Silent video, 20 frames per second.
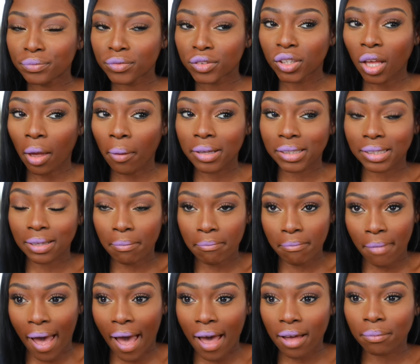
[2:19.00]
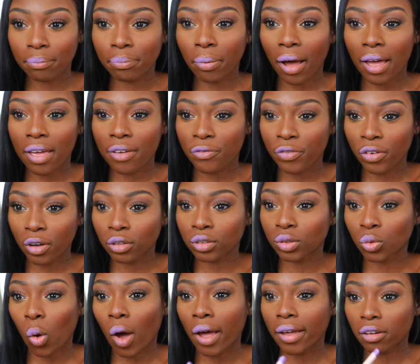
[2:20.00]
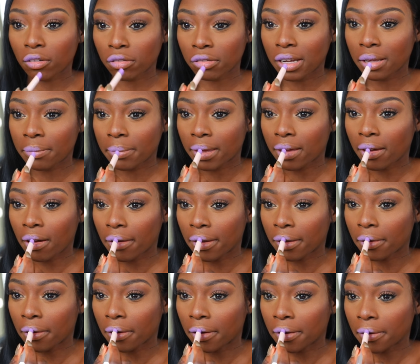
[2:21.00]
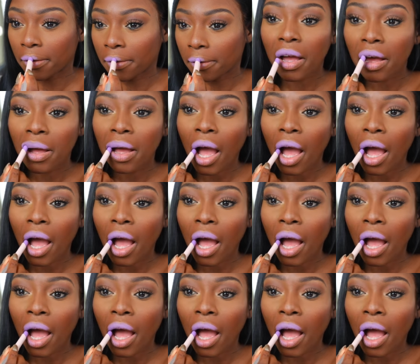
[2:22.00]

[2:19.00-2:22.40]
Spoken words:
So it's a matte, but it feels quite creamy going on.